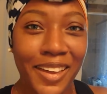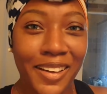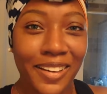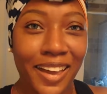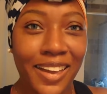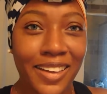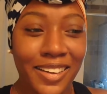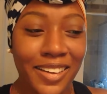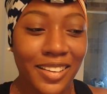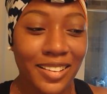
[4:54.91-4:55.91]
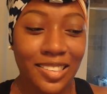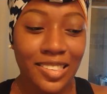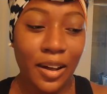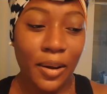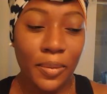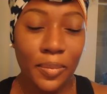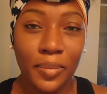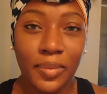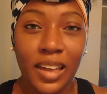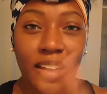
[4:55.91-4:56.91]
Okay? So,
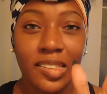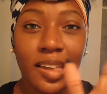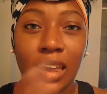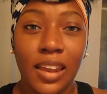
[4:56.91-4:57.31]
like I said,